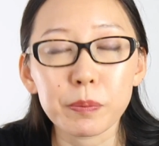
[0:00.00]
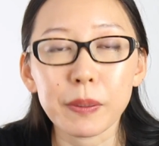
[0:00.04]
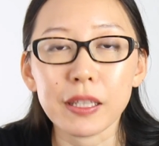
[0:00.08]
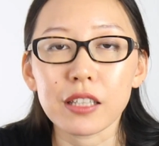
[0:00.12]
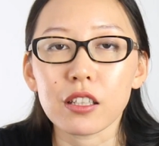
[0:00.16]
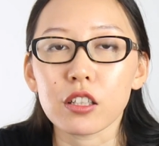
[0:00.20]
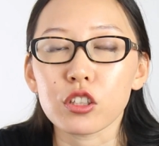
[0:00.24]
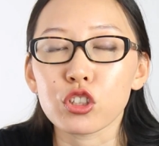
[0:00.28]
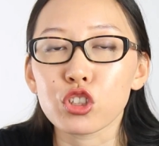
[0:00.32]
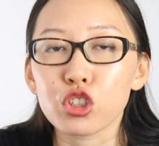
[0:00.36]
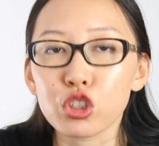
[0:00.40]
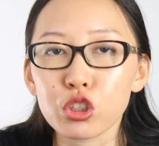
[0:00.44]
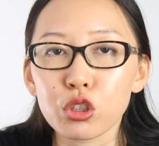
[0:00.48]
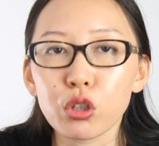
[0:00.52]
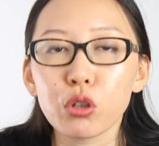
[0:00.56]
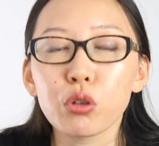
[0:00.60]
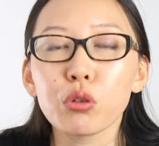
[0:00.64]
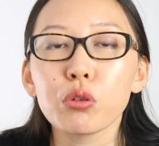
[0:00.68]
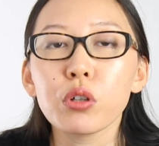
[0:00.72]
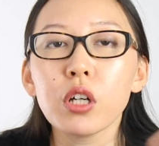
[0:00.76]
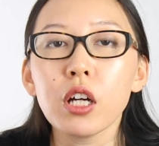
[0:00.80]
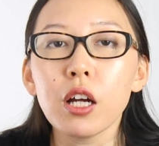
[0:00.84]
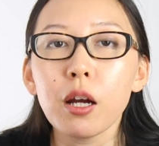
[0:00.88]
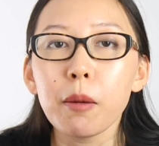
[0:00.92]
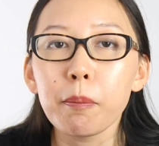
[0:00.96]
but they're
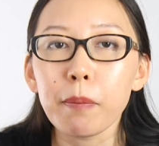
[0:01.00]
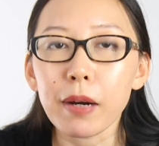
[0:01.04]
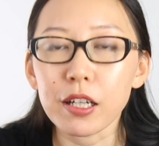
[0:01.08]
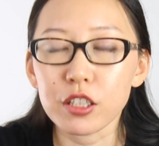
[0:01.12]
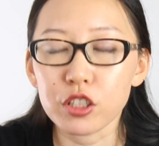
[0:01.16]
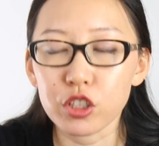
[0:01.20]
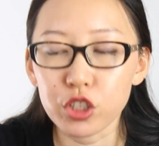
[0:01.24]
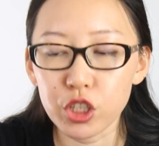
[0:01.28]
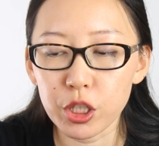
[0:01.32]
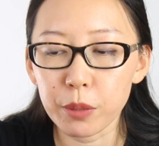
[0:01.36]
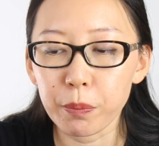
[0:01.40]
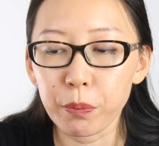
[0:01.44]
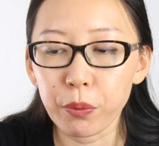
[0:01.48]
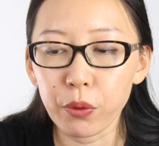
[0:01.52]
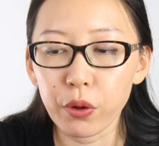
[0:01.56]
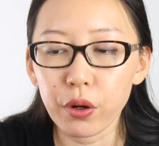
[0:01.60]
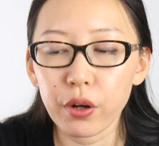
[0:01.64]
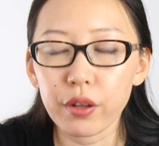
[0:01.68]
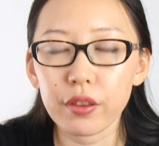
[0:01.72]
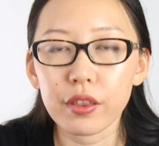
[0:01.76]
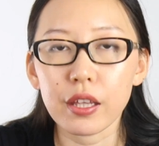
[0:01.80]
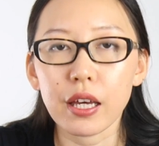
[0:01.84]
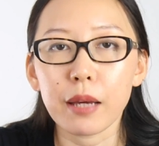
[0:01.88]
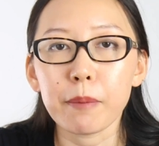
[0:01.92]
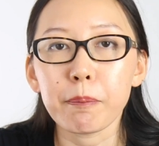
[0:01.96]
so much
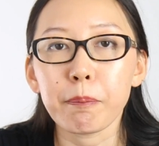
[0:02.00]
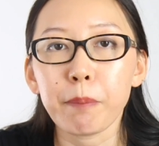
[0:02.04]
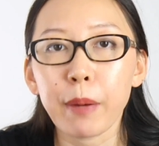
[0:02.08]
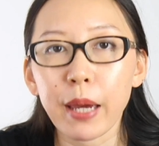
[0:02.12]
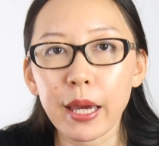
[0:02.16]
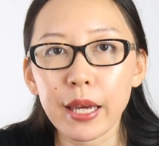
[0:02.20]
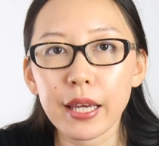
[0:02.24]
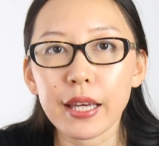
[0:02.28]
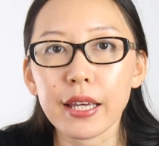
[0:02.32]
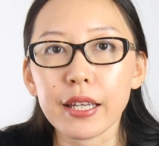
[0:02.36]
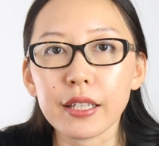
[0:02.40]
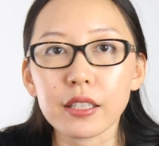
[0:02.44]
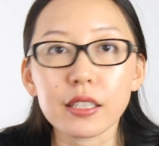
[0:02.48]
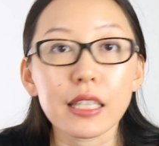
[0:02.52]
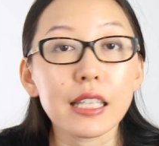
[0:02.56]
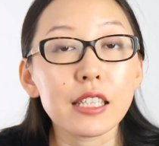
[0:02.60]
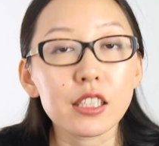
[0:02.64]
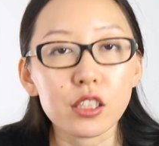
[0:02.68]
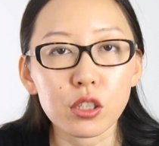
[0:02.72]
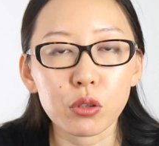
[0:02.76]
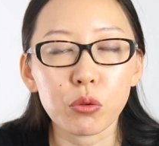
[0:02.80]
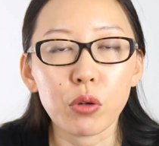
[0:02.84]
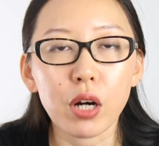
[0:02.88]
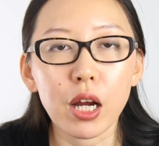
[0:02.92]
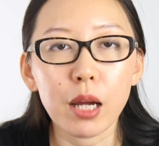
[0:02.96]
cheaper than paying
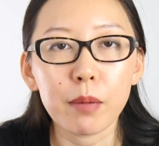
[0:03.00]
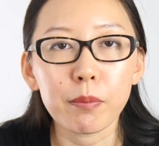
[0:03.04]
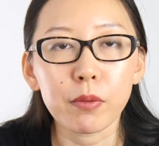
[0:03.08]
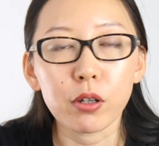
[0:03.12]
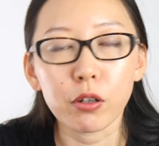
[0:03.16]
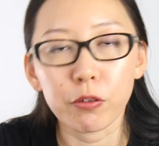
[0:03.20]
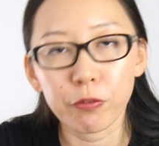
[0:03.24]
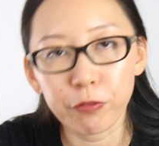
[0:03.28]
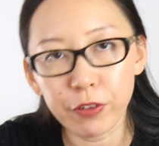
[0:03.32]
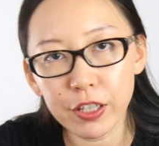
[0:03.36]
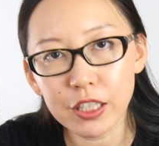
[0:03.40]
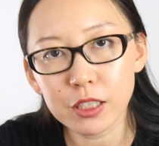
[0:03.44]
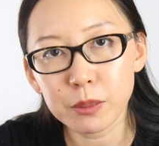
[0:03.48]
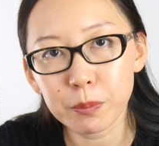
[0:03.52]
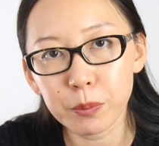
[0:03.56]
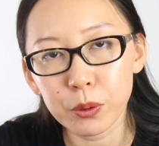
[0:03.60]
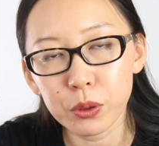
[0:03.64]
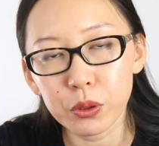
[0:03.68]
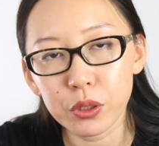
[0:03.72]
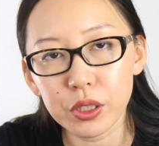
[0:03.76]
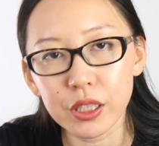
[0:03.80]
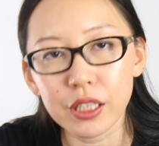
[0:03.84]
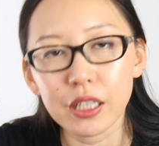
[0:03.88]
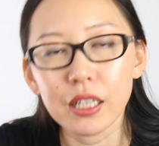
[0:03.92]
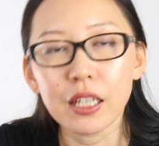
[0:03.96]
Instagram or
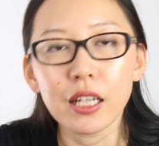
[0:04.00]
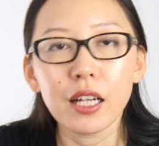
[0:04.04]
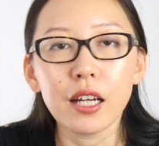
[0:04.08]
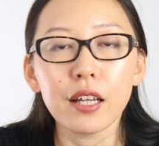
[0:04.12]
Facebook.